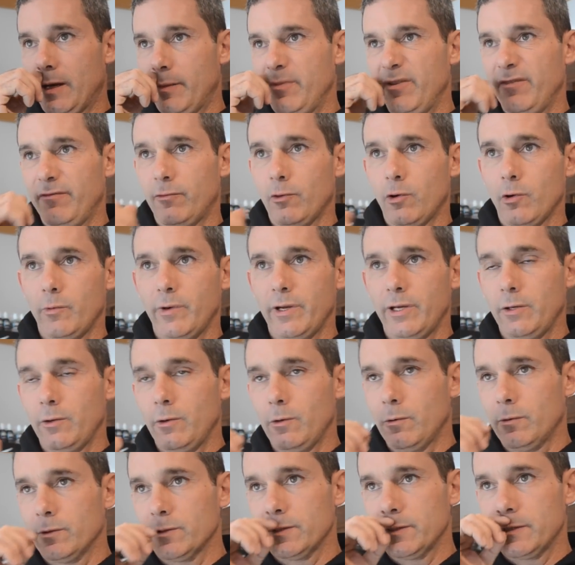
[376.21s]
Before we
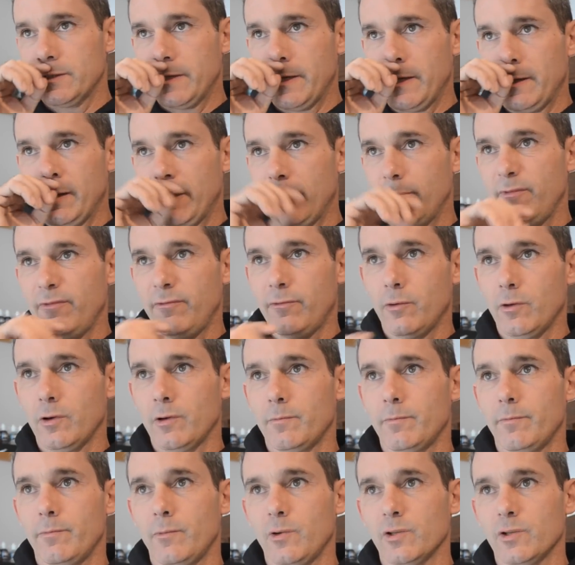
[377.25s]
knew it was a state law, before it